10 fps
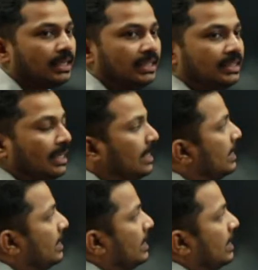there is a
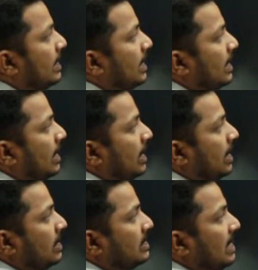
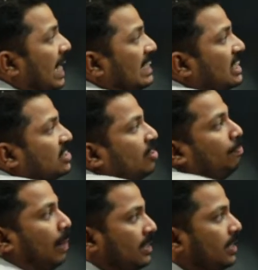slices
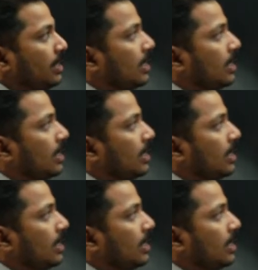of magnet.